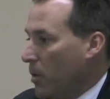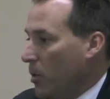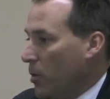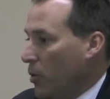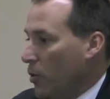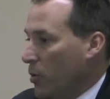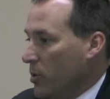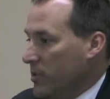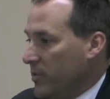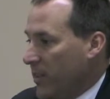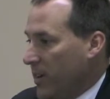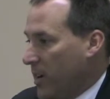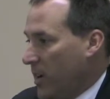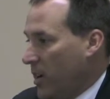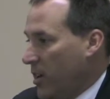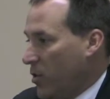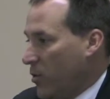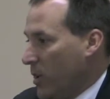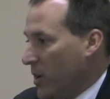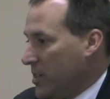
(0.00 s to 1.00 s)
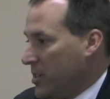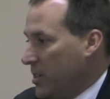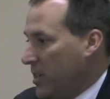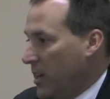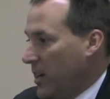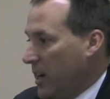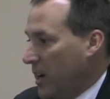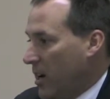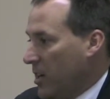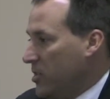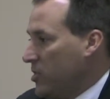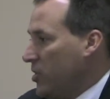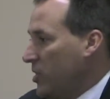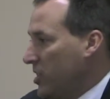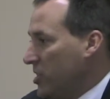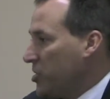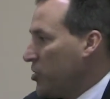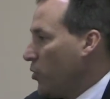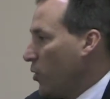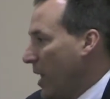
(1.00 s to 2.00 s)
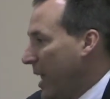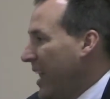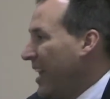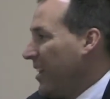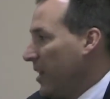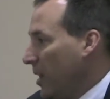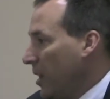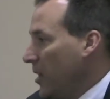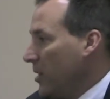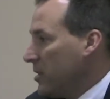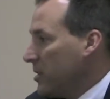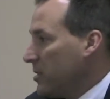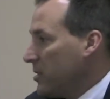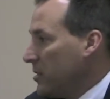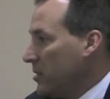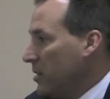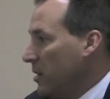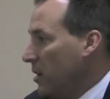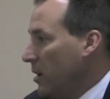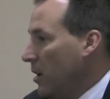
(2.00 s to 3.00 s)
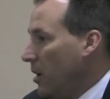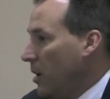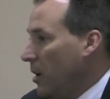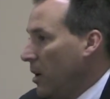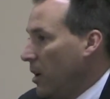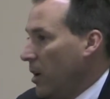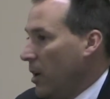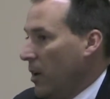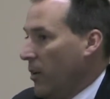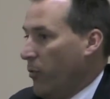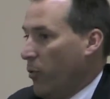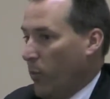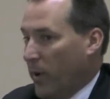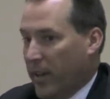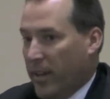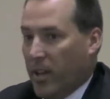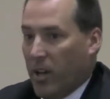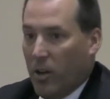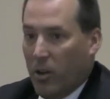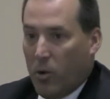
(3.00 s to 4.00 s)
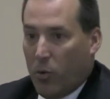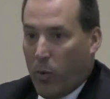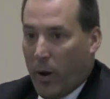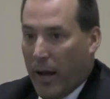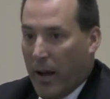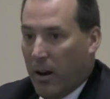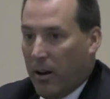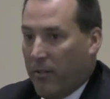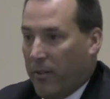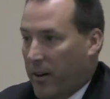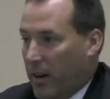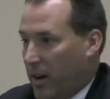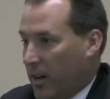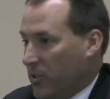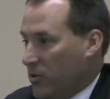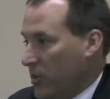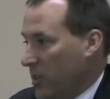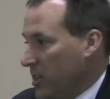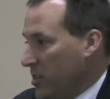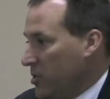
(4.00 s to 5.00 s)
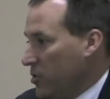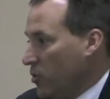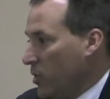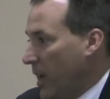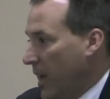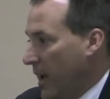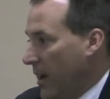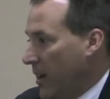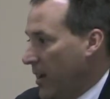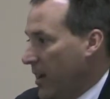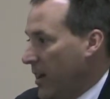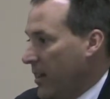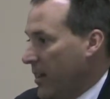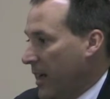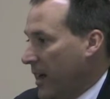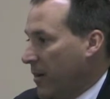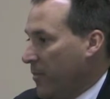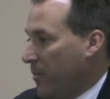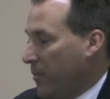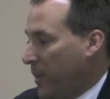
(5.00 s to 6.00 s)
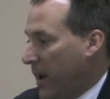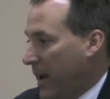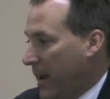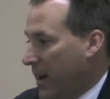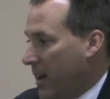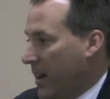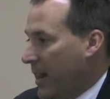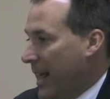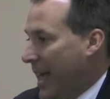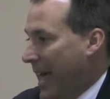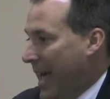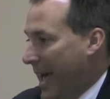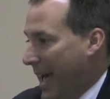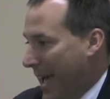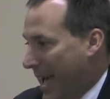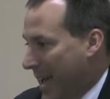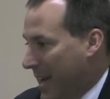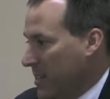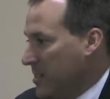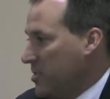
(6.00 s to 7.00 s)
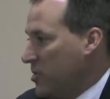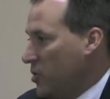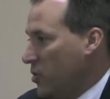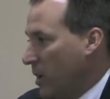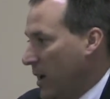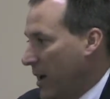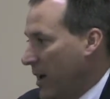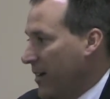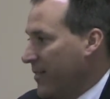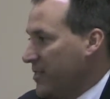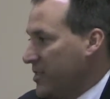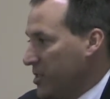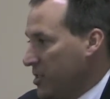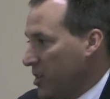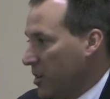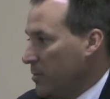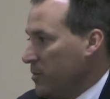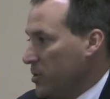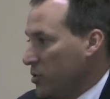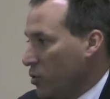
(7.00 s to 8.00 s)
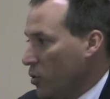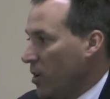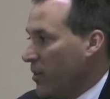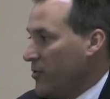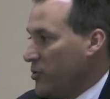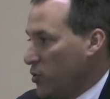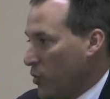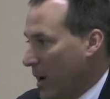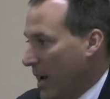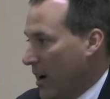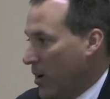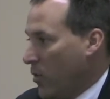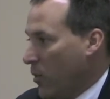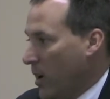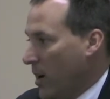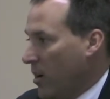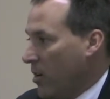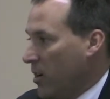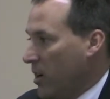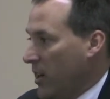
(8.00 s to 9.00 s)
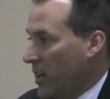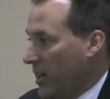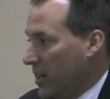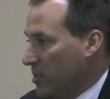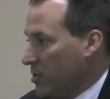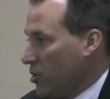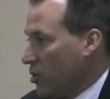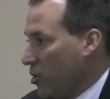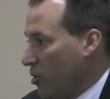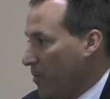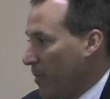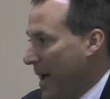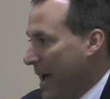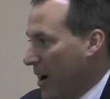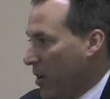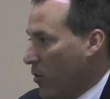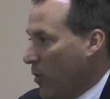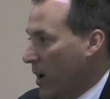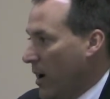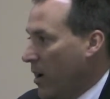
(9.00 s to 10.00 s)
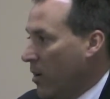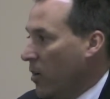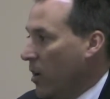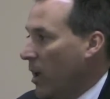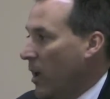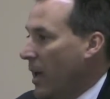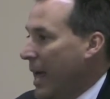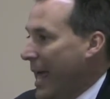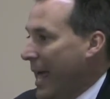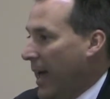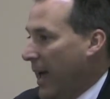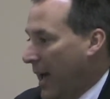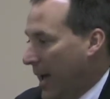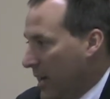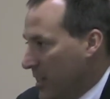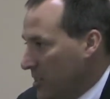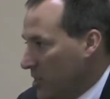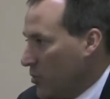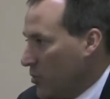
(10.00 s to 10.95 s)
who is very interested in non-traditional candidates. If we go the route of a non-traditional candidate, that candidate has to have some sort of track record in his or her background as